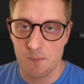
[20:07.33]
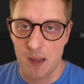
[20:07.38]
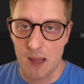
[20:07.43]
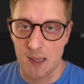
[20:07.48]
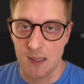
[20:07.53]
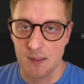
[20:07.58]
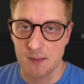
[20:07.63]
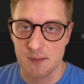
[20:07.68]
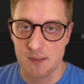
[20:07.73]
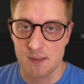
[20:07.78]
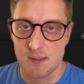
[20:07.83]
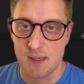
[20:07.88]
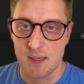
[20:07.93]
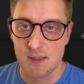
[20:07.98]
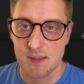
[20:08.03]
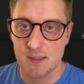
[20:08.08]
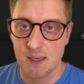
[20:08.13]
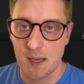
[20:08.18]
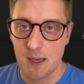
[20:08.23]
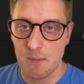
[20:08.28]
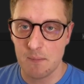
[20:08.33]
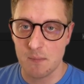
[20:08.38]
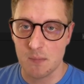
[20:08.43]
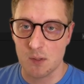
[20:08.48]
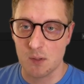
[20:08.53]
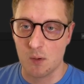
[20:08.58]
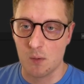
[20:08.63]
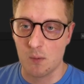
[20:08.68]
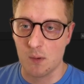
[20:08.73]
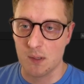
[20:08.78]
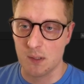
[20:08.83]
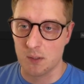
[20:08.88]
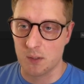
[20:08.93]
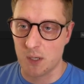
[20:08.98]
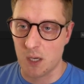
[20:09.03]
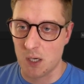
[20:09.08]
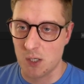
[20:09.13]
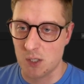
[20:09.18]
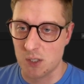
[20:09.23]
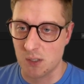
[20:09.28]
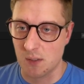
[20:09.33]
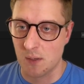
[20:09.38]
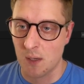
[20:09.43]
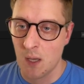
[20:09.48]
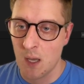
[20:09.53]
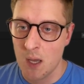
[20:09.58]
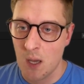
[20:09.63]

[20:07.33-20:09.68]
balance is the same, no allocation.